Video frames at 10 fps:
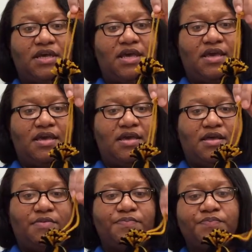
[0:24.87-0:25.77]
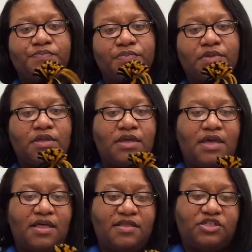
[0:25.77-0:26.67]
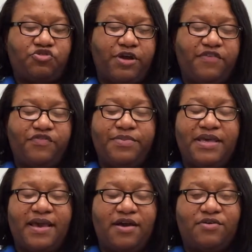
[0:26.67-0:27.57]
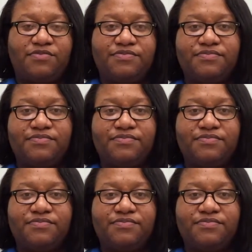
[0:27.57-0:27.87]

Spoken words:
And this craft will be out